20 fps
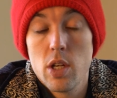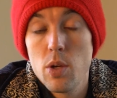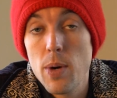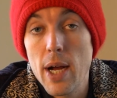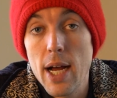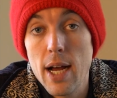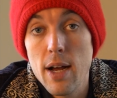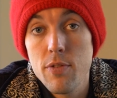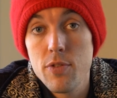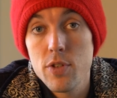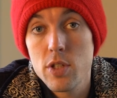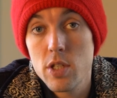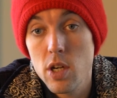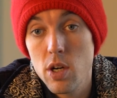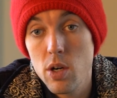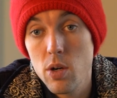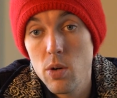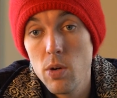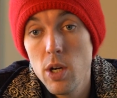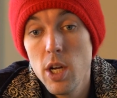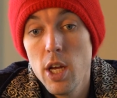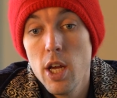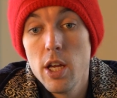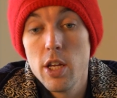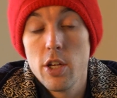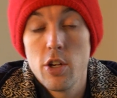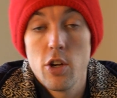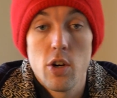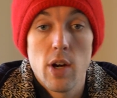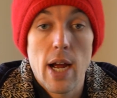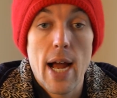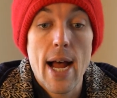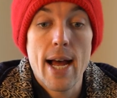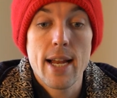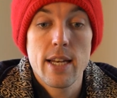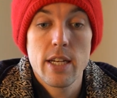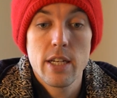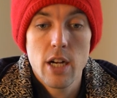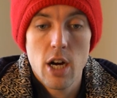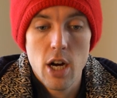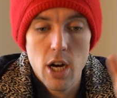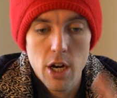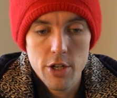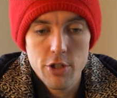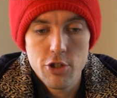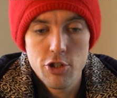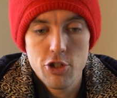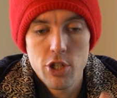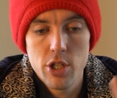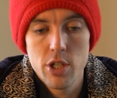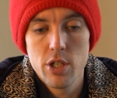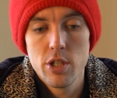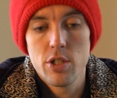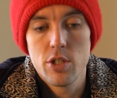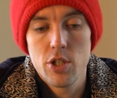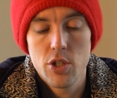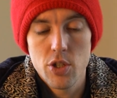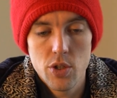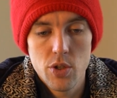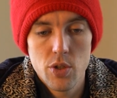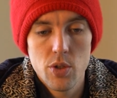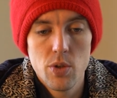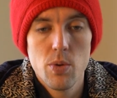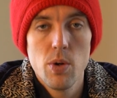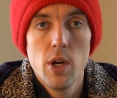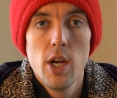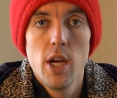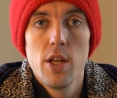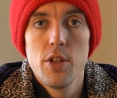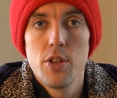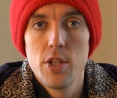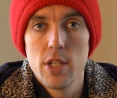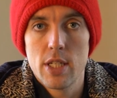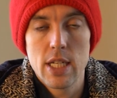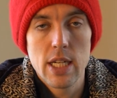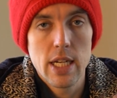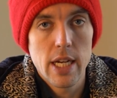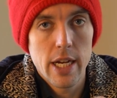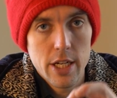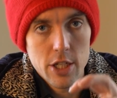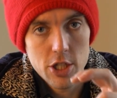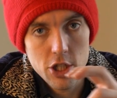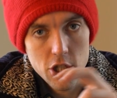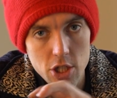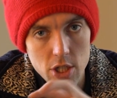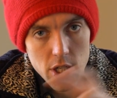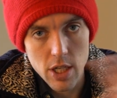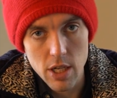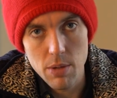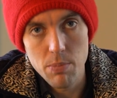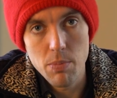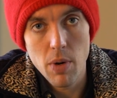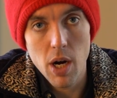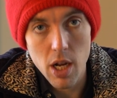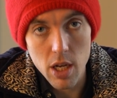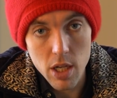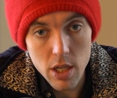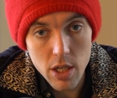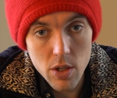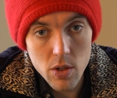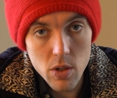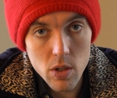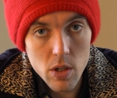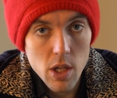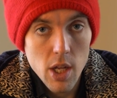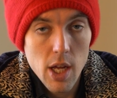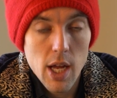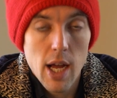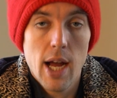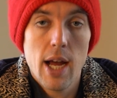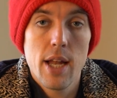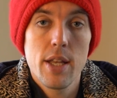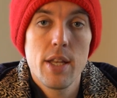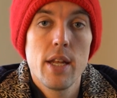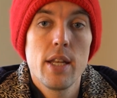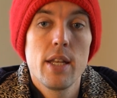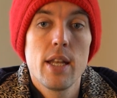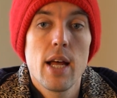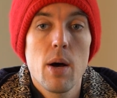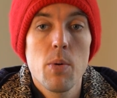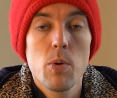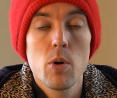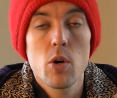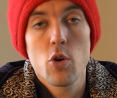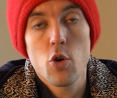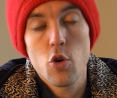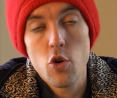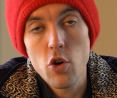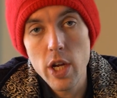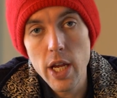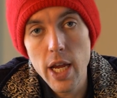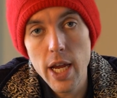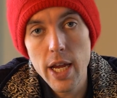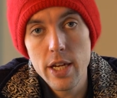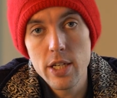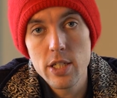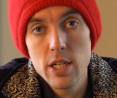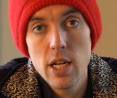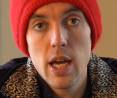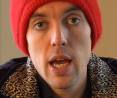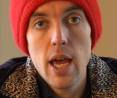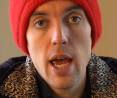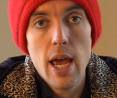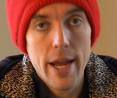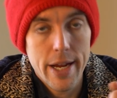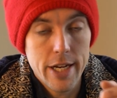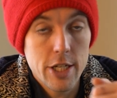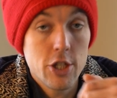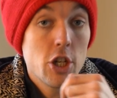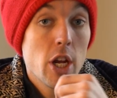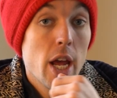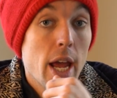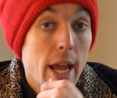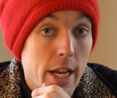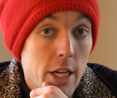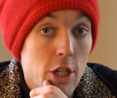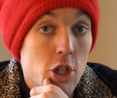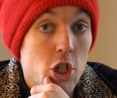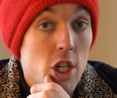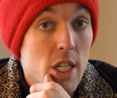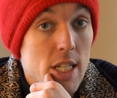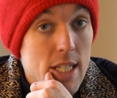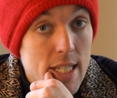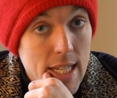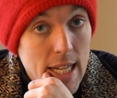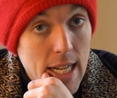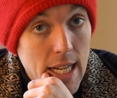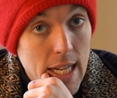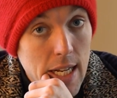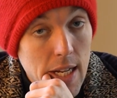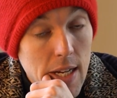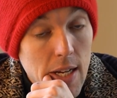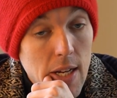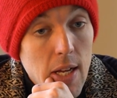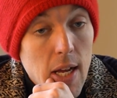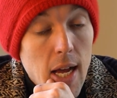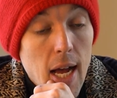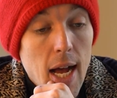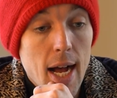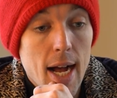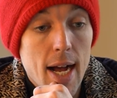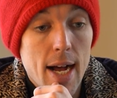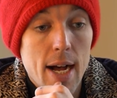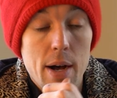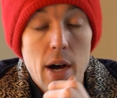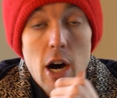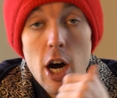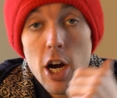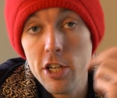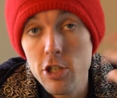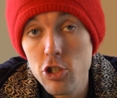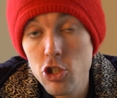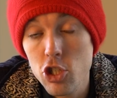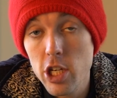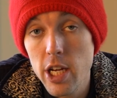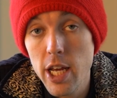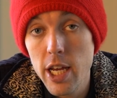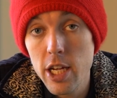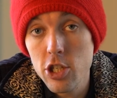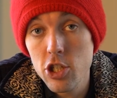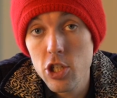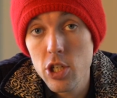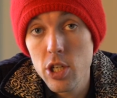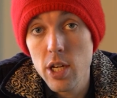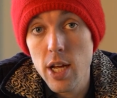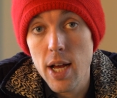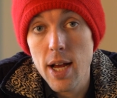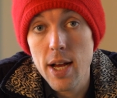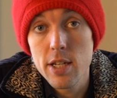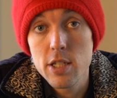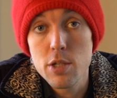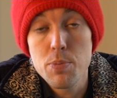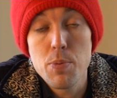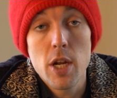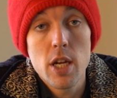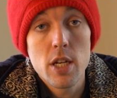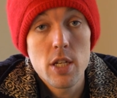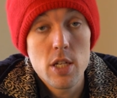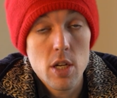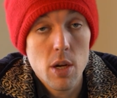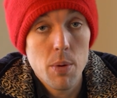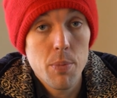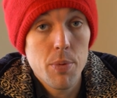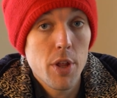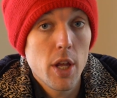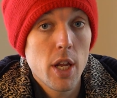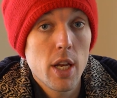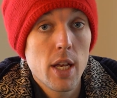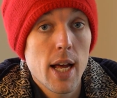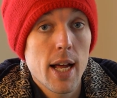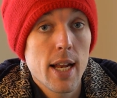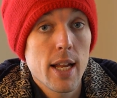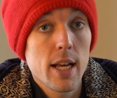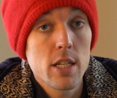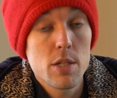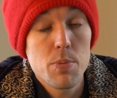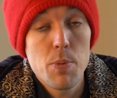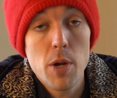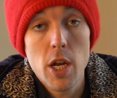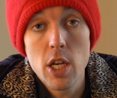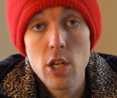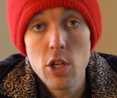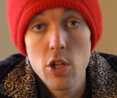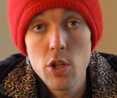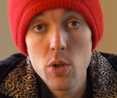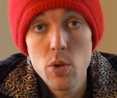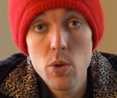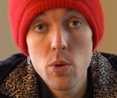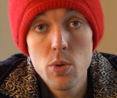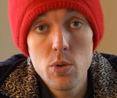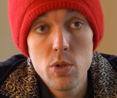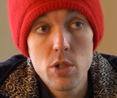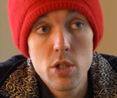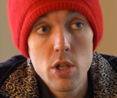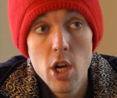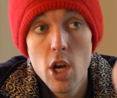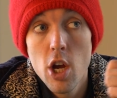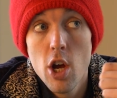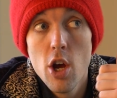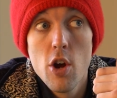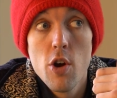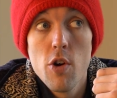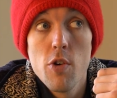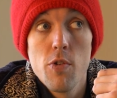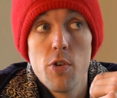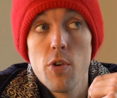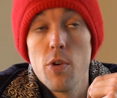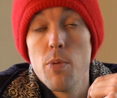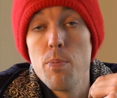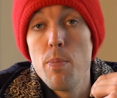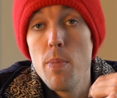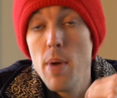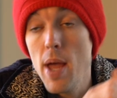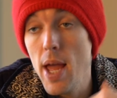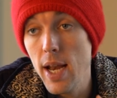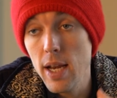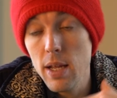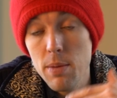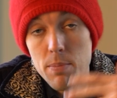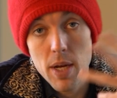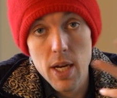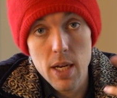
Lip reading: have. So you're adding hydrogen to the THC molecule, and then that will create HHC. Hydrogenation has been something that has been used for many